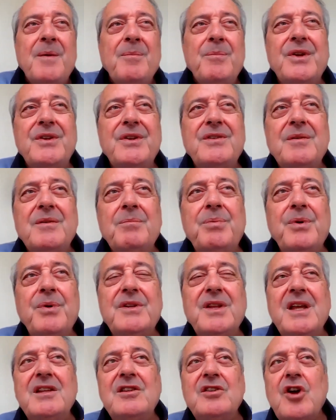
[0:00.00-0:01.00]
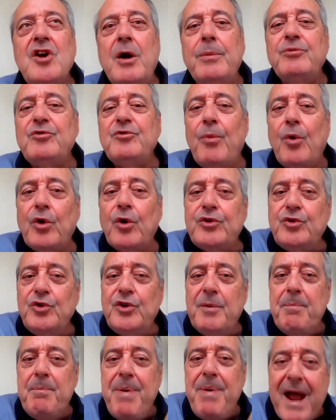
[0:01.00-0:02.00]
But it comes more to
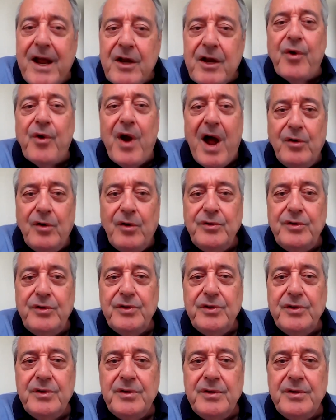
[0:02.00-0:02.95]
the background,